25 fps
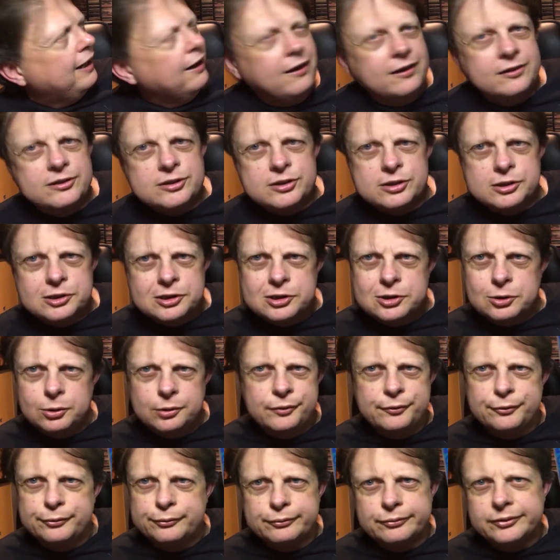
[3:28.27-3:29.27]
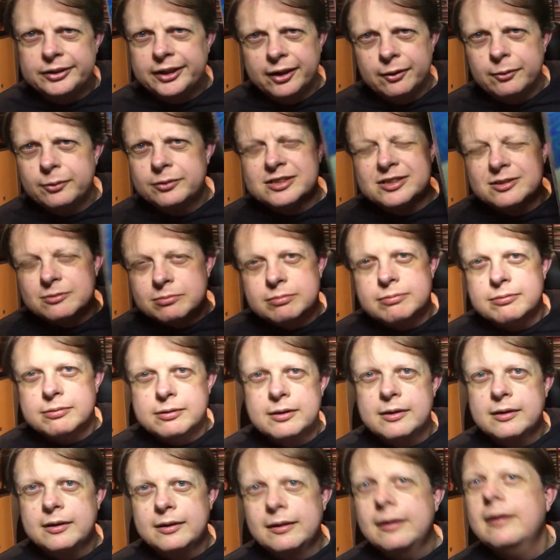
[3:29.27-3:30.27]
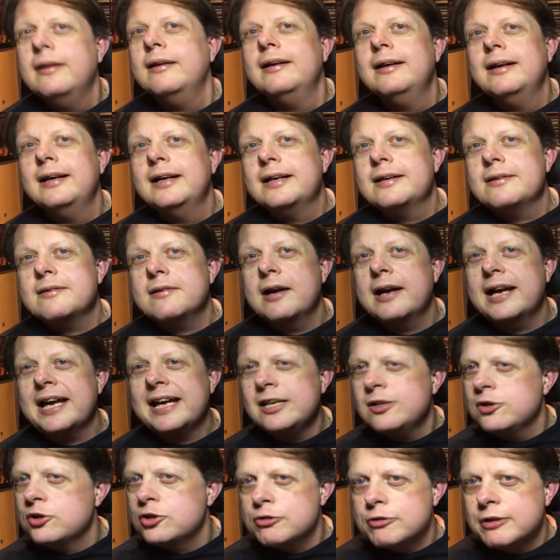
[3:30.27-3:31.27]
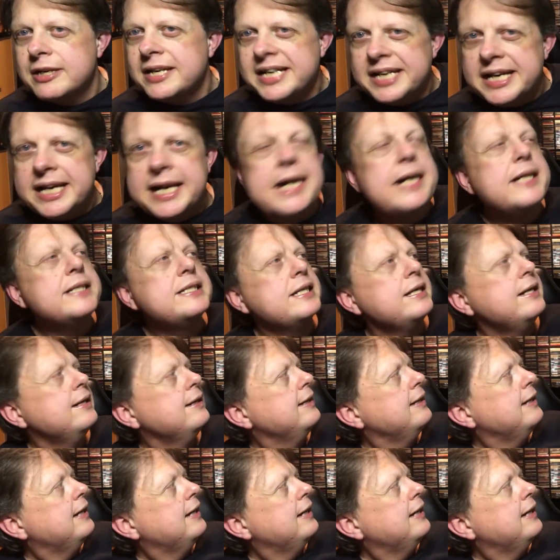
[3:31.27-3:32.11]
I just sort of, you know, was intrigued.